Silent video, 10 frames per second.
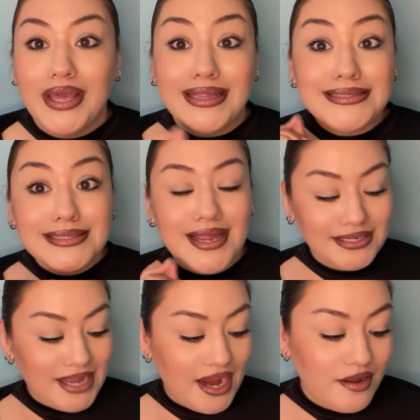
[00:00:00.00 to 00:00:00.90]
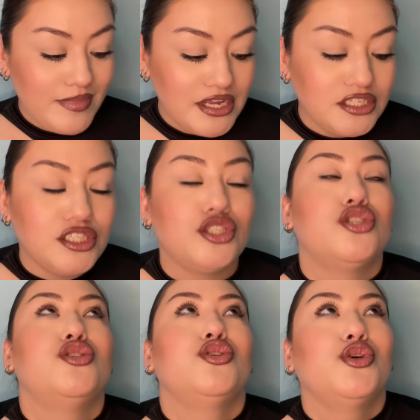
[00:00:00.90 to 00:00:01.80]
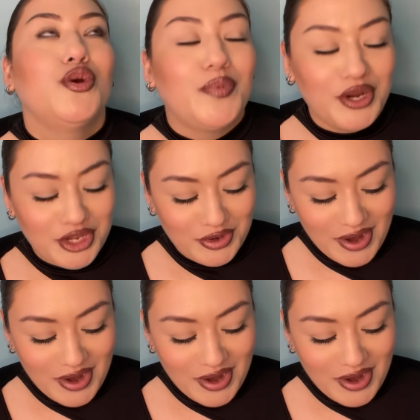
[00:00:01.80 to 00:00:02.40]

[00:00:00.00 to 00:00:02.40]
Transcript: this next item is super cute.